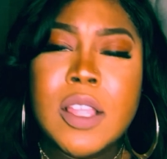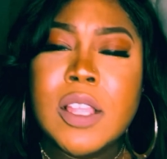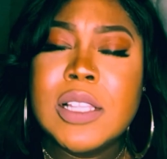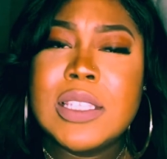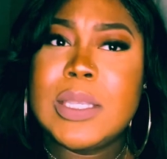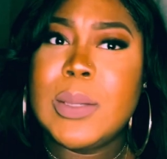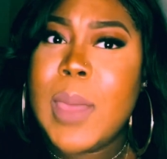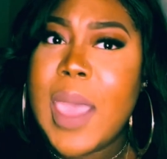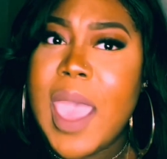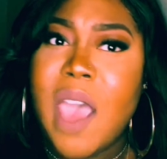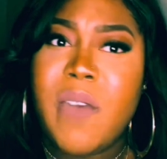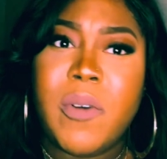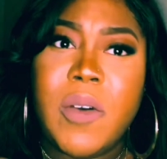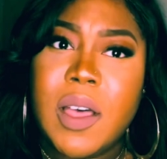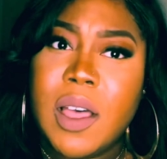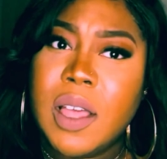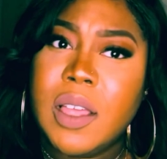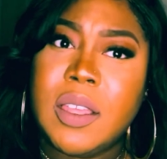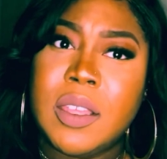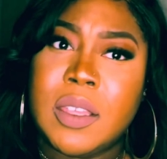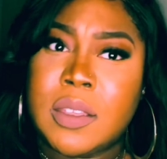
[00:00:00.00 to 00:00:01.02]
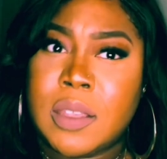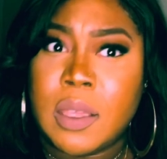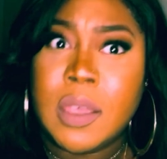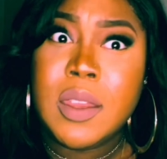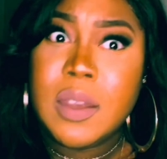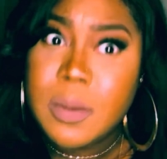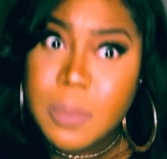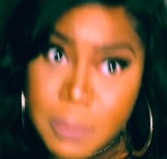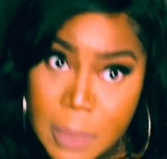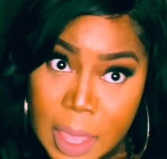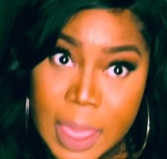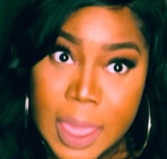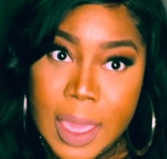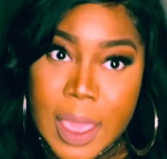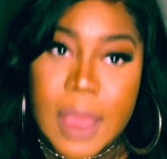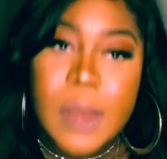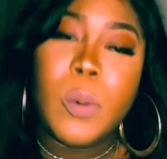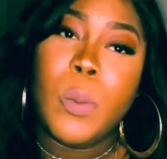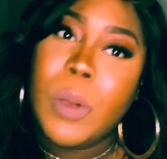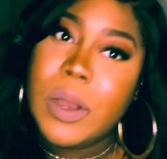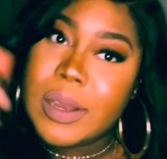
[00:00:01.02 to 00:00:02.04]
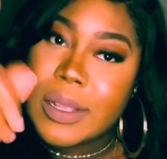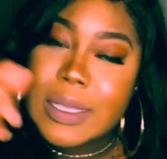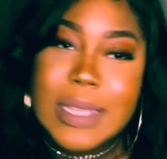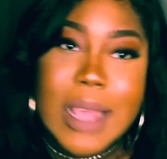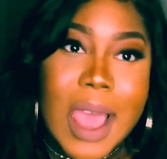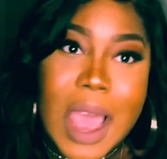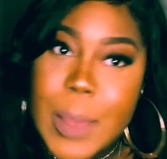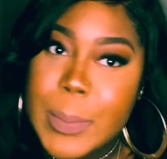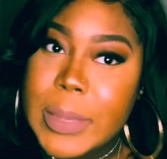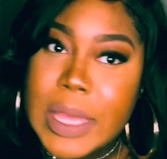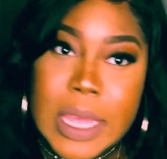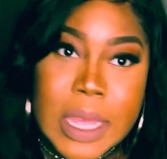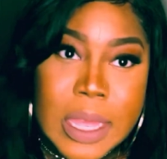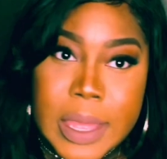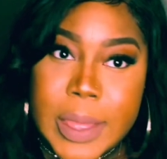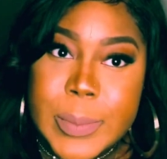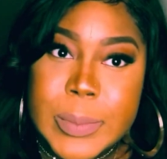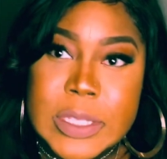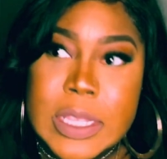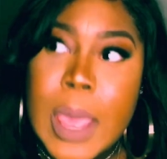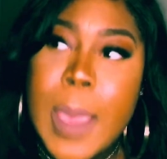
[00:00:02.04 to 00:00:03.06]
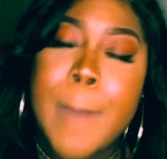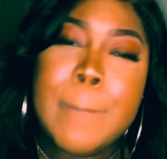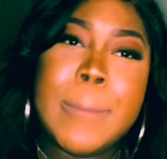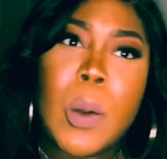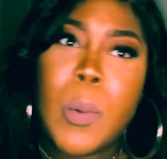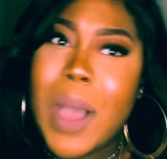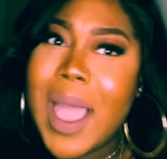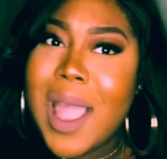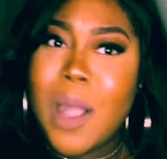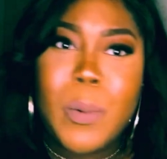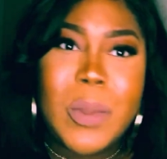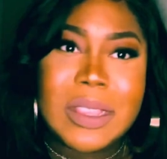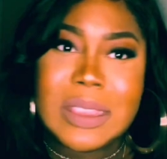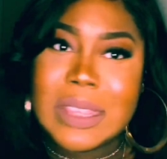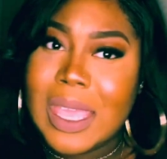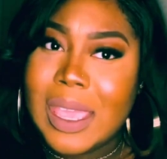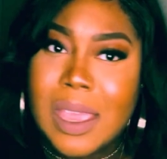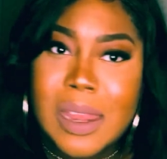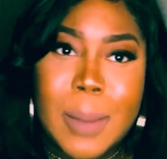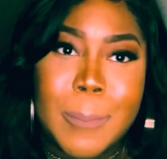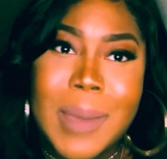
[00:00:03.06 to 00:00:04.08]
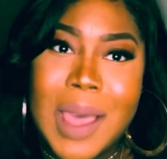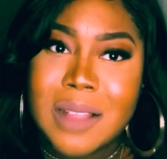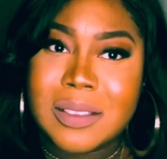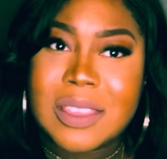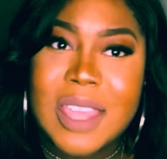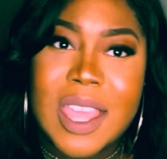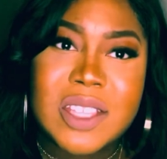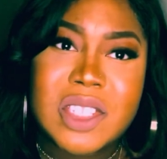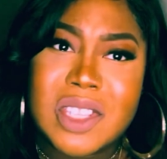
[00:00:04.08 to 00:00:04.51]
to have her a good man when the time comes. But why are we thinking about that?